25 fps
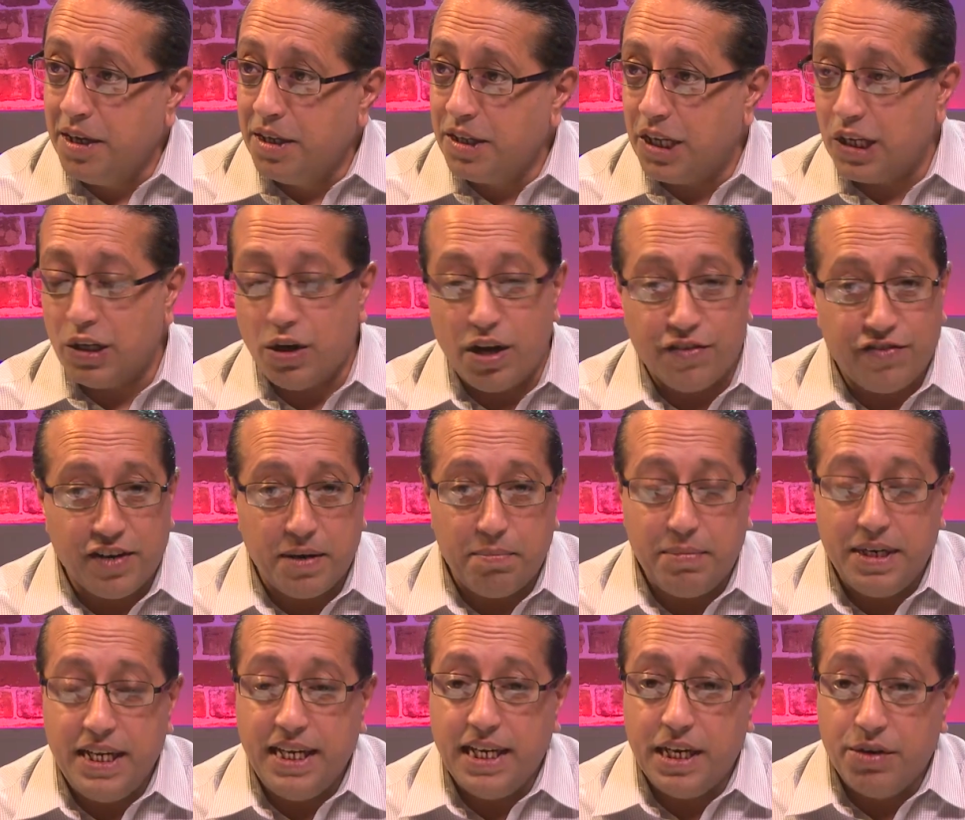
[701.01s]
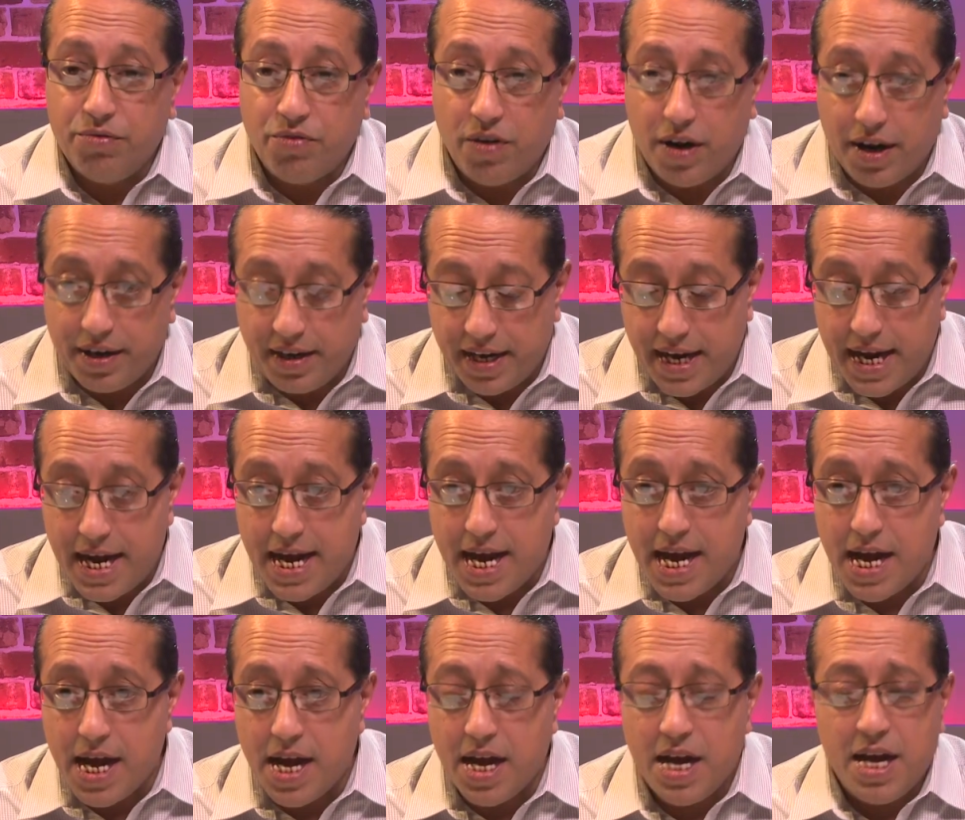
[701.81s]
The life I'm leading right
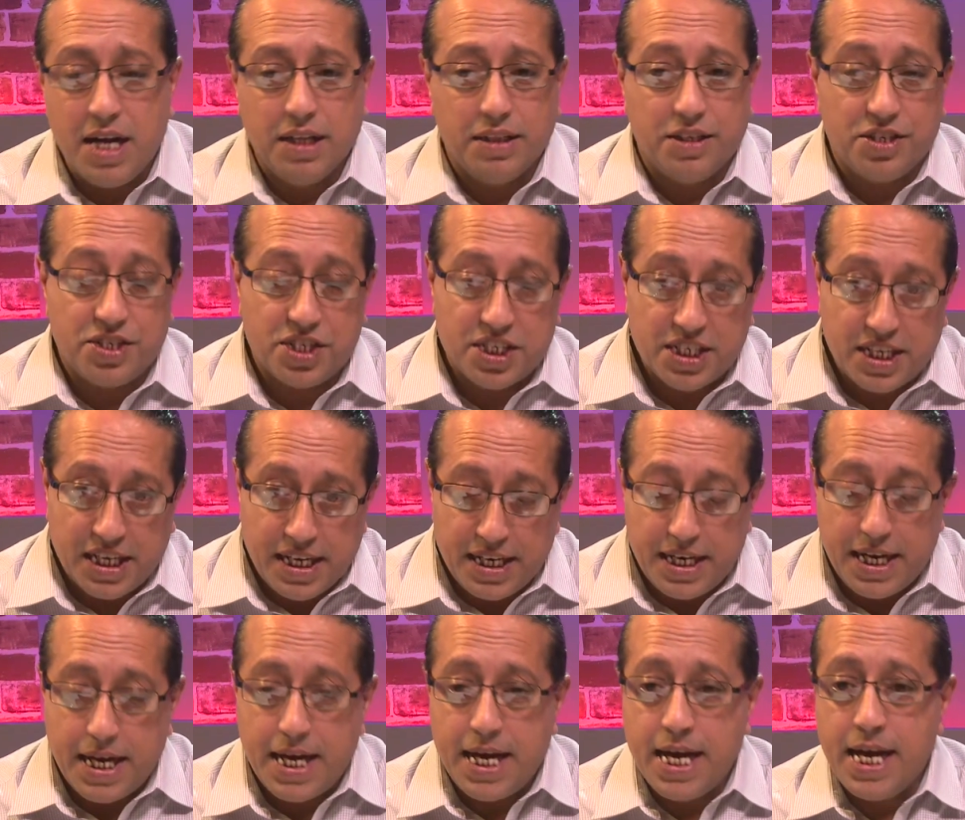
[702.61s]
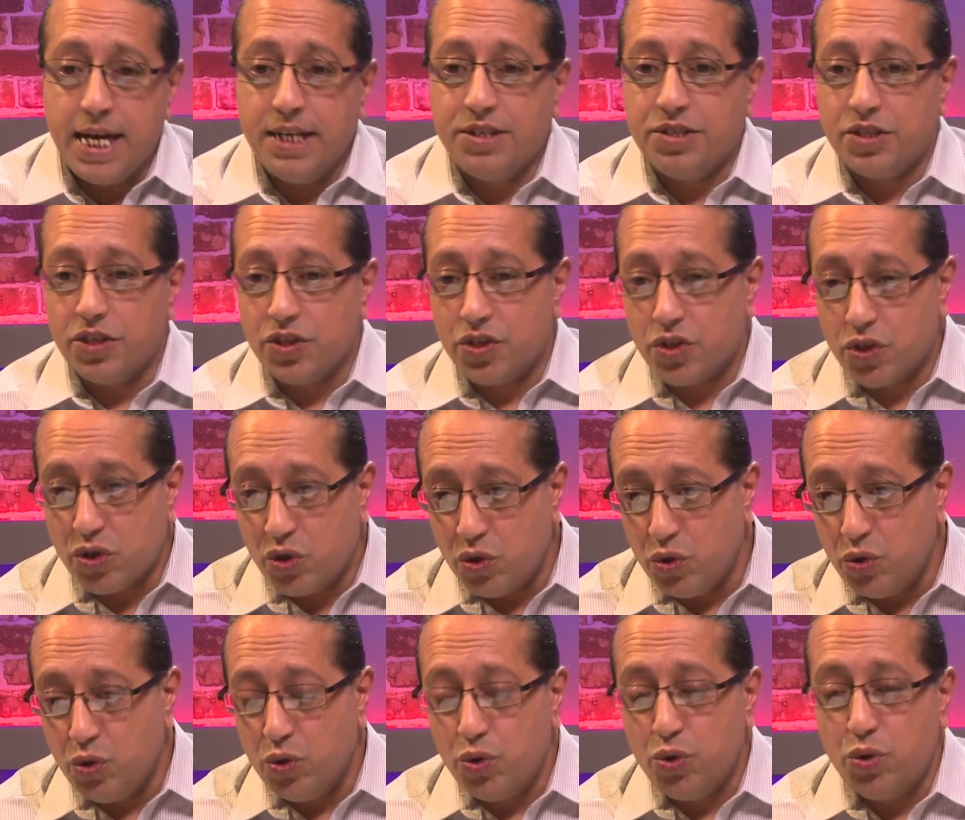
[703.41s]
now, the skinheads, the
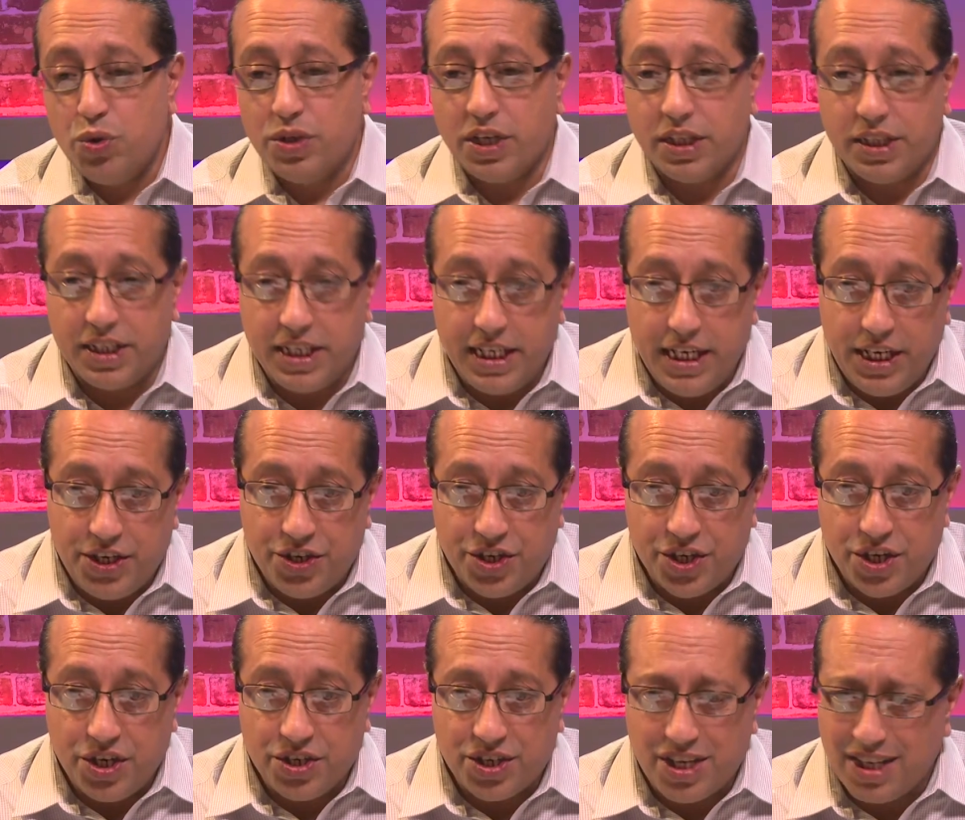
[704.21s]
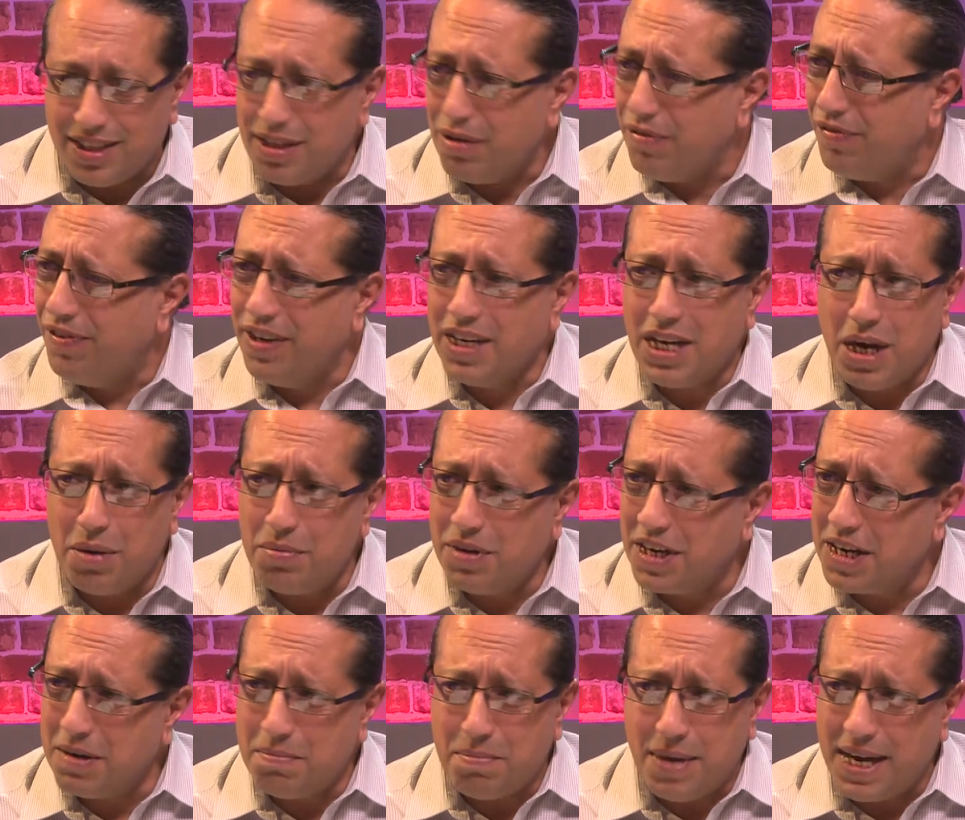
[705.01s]
school, the teachers, I don't think
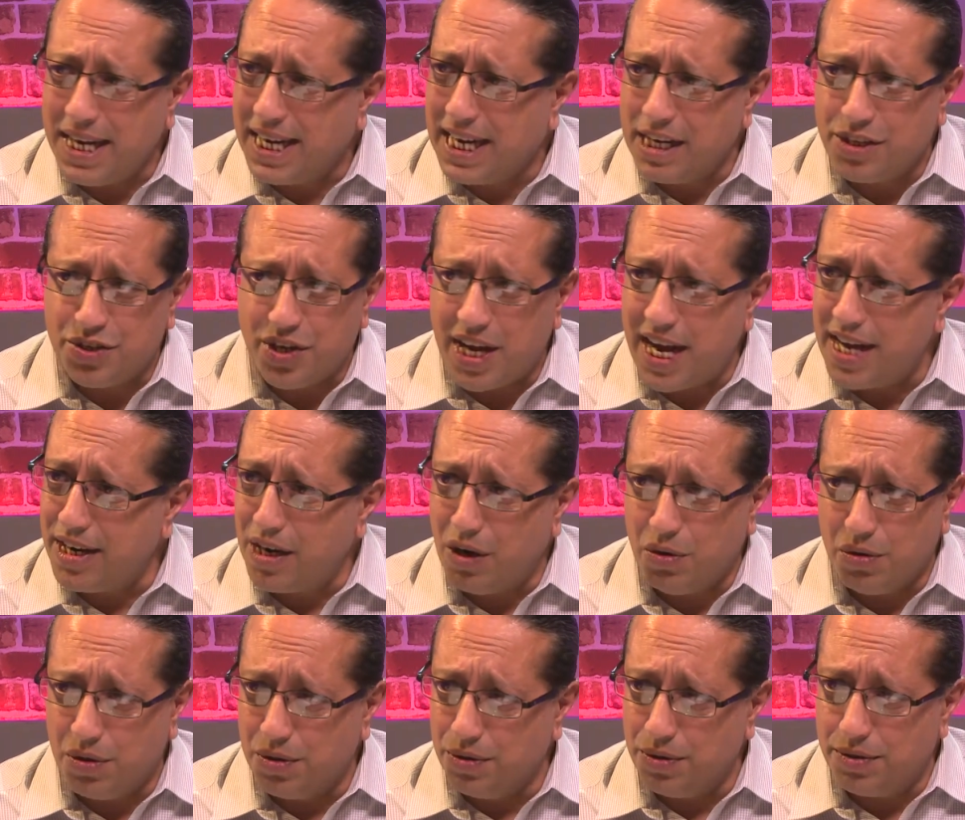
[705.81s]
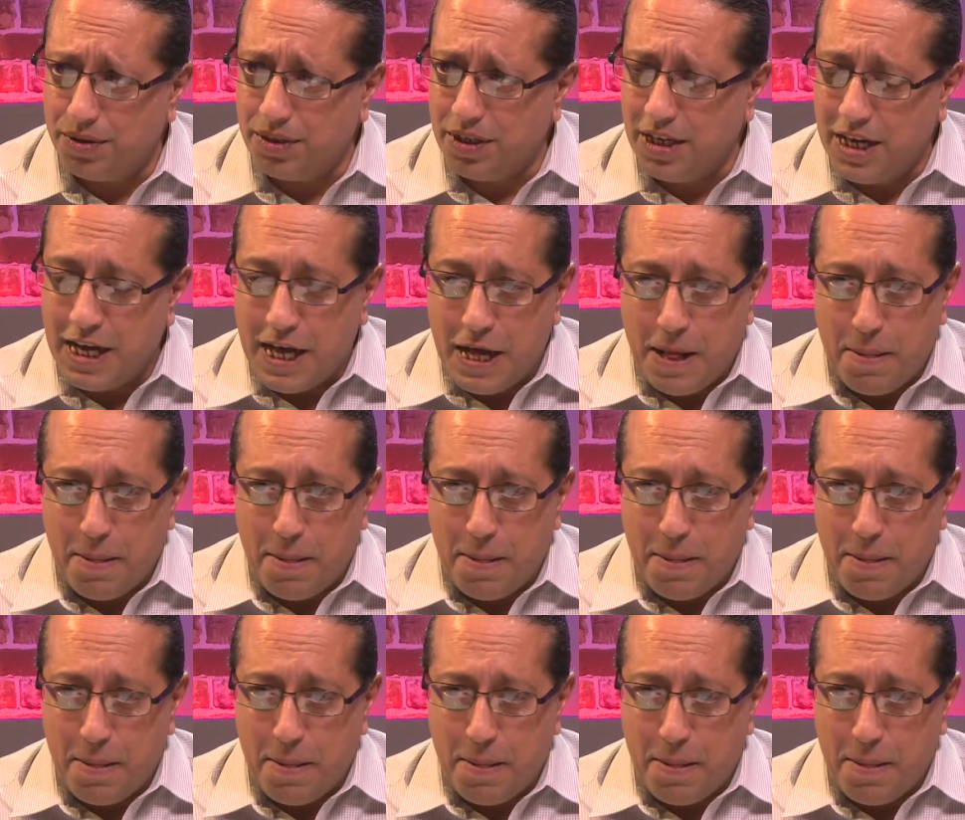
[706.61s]
I'm going to make it to adulthood.